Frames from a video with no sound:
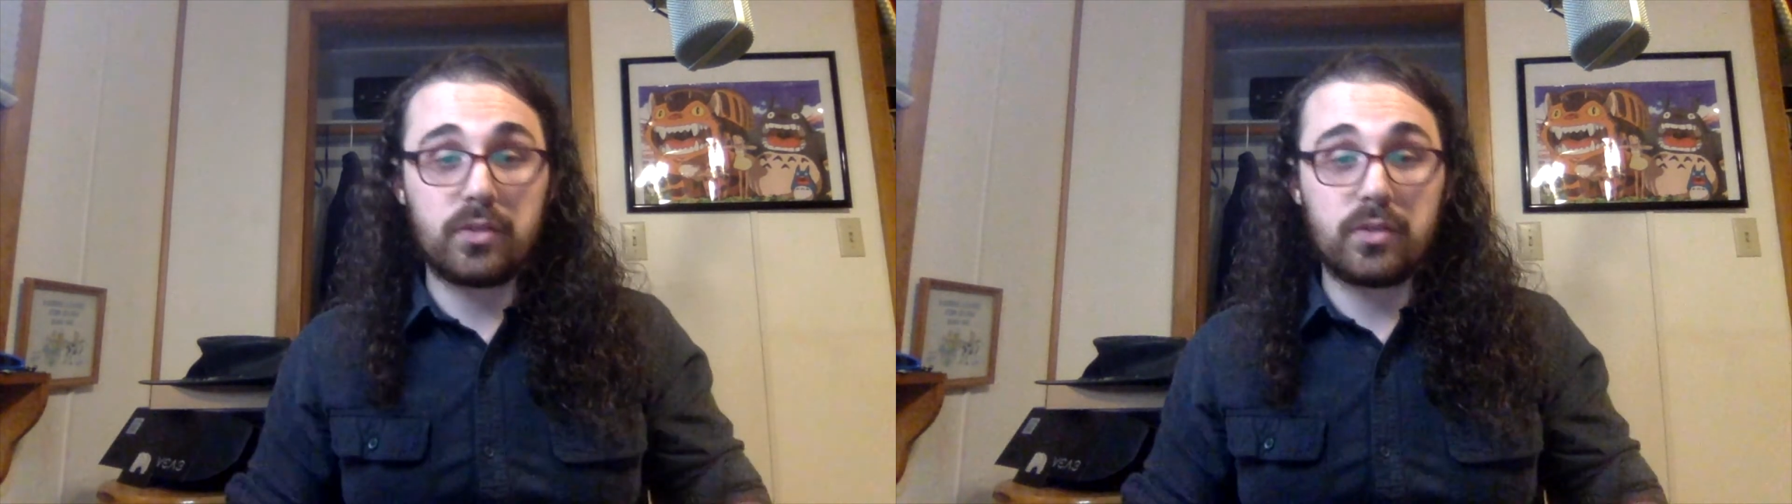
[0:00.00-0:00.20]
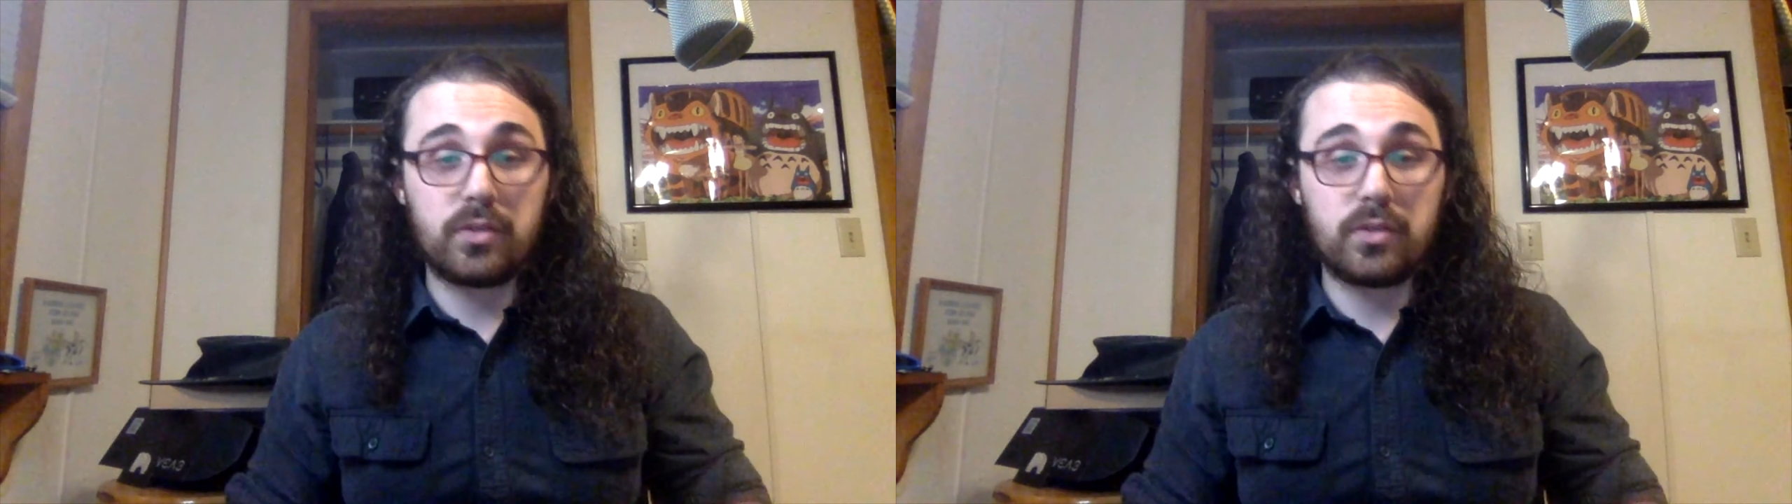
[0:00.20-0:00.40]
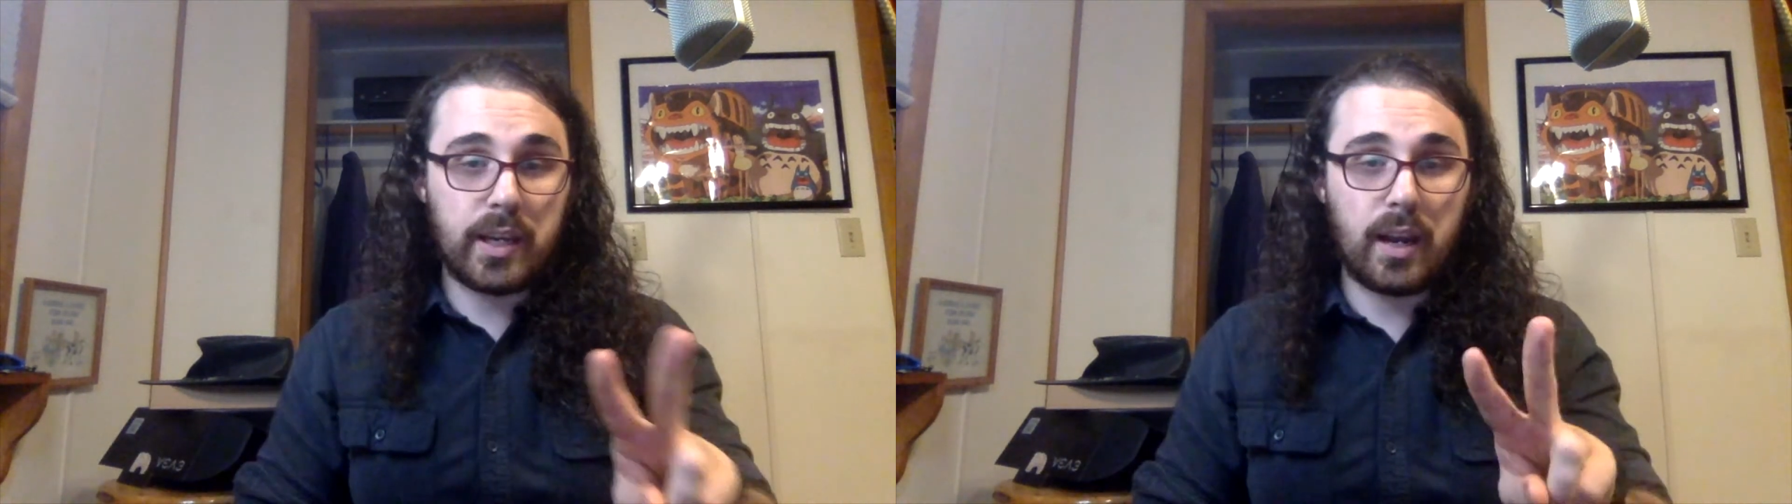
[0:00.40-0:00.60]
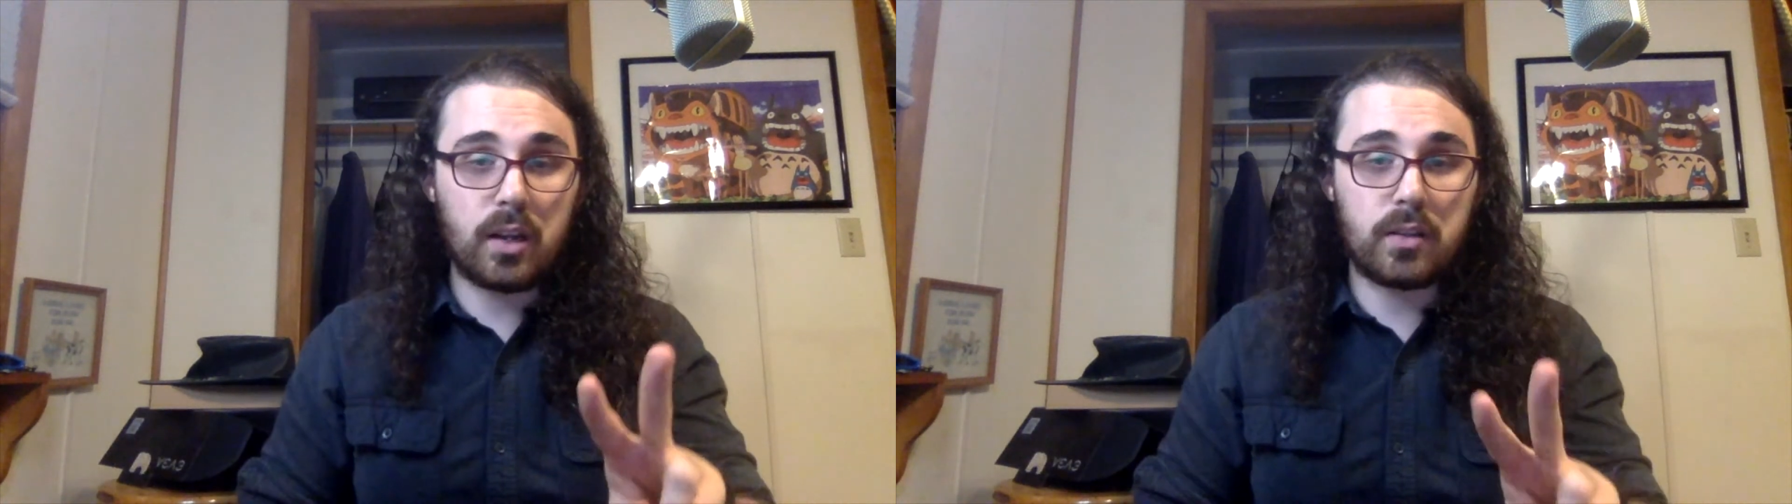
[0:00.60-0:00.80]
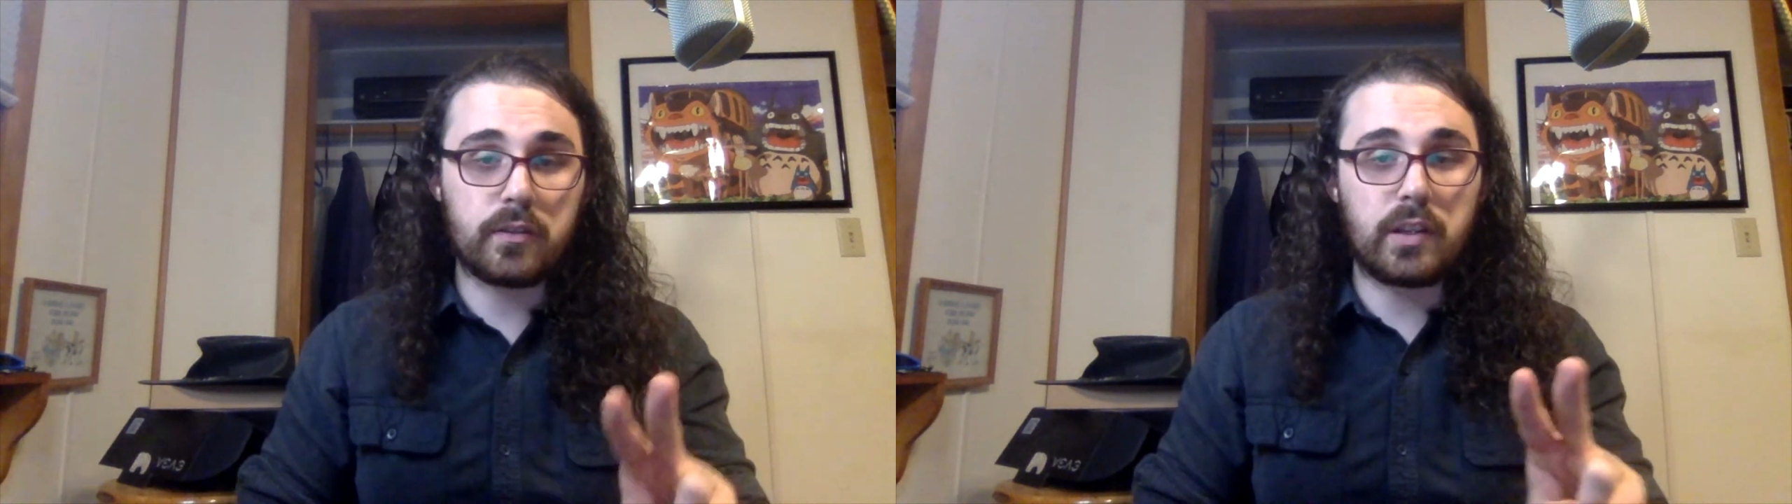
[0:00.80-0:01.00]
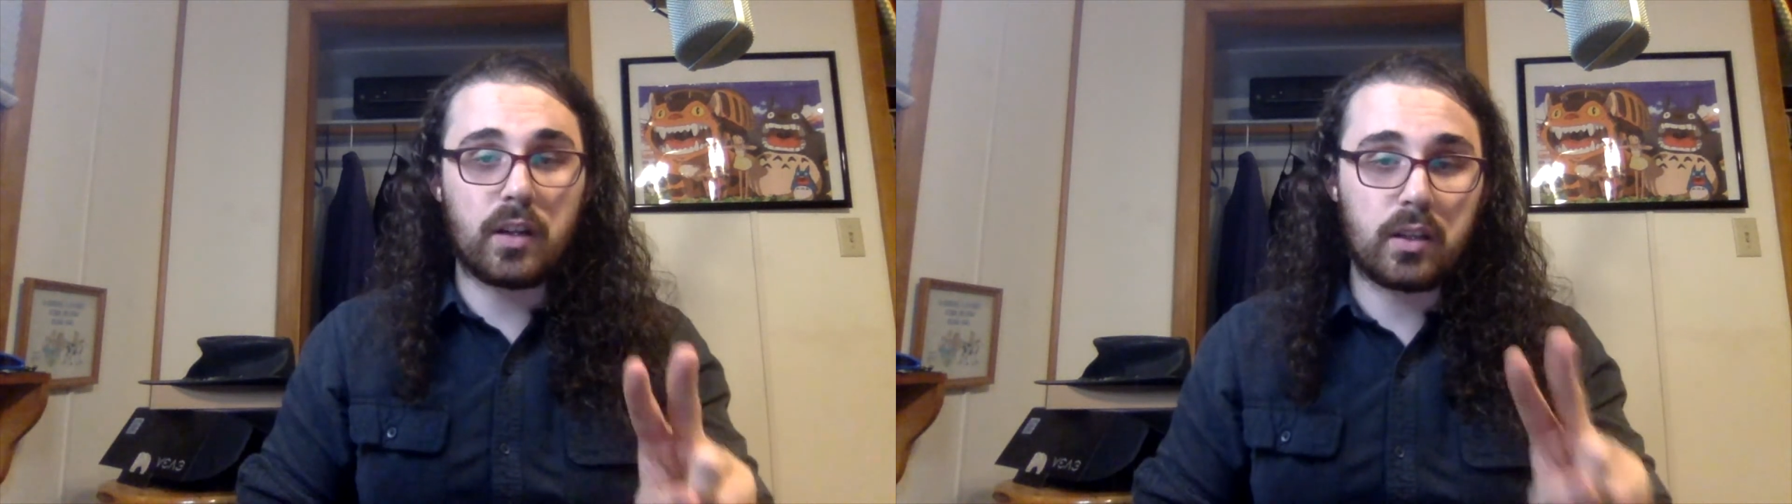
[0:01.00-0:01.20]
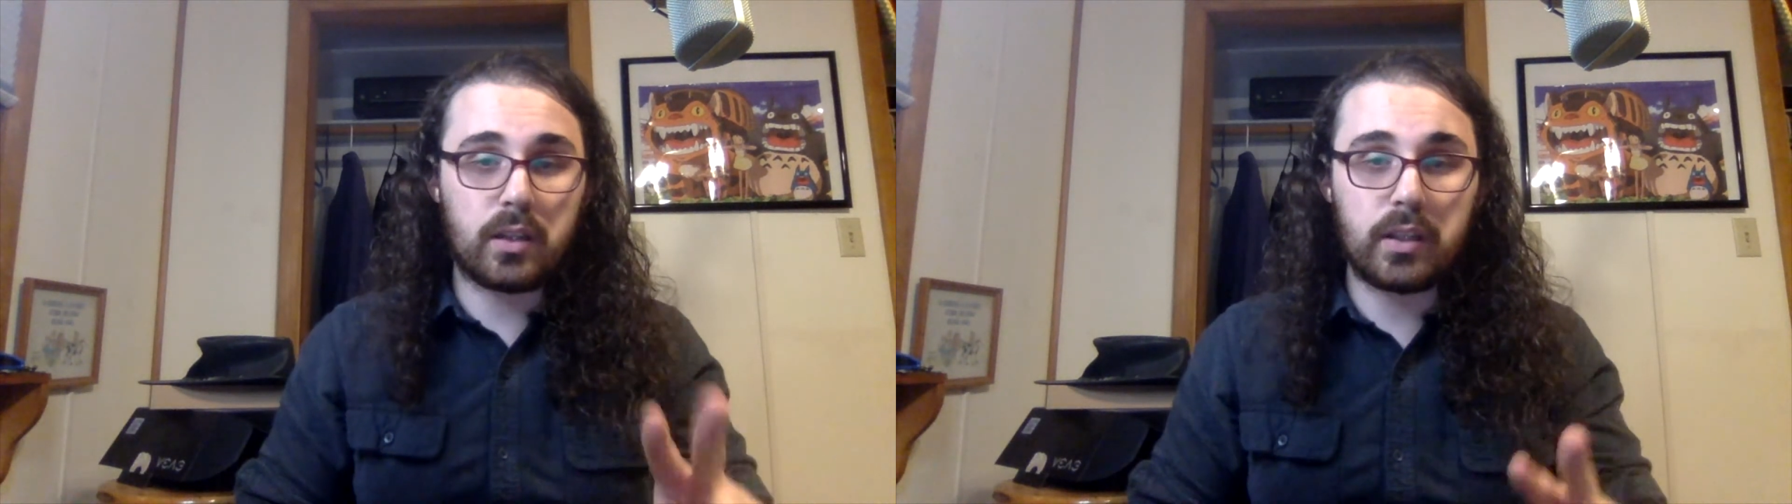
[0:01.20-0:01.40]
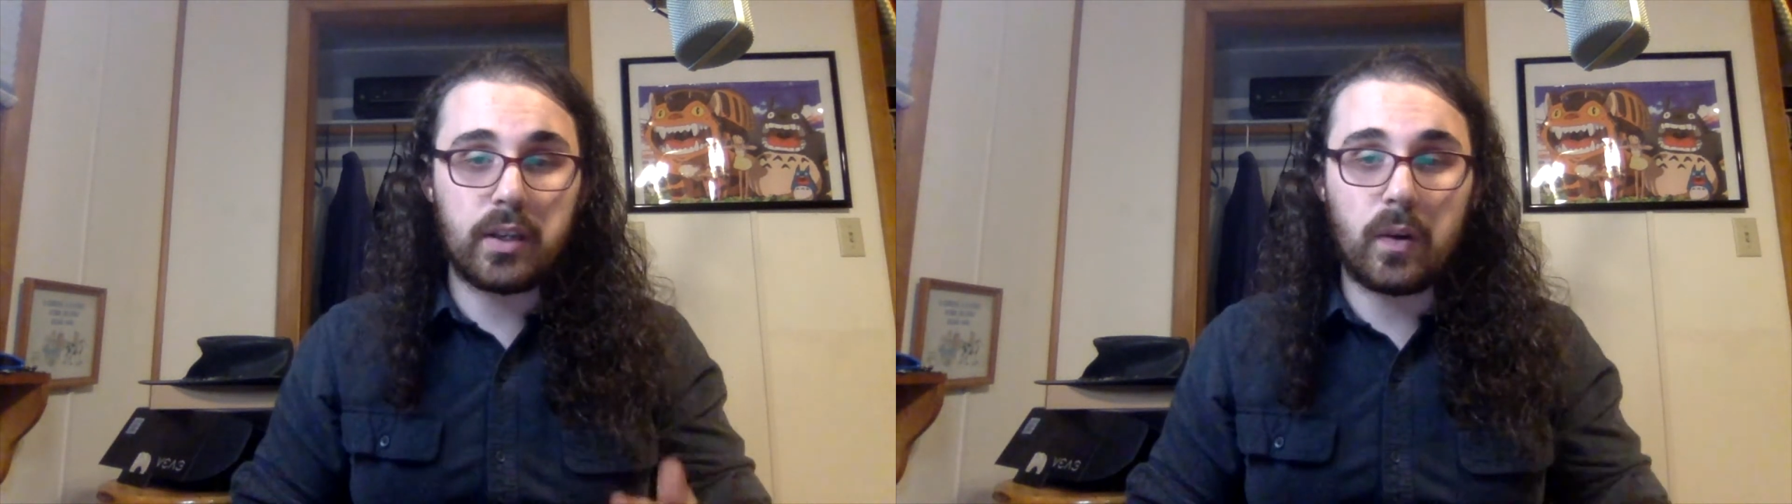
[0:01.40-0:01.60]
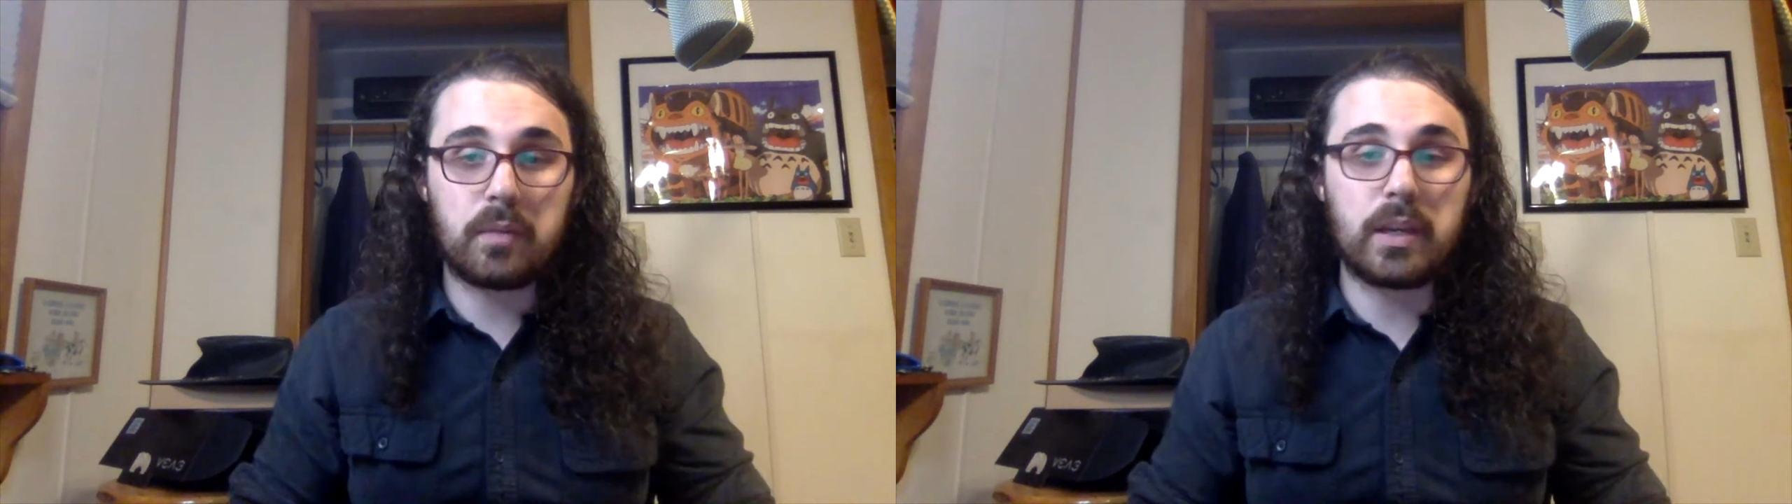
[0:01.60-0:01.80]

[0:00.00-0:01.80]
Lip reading: two main characters that are clearly going to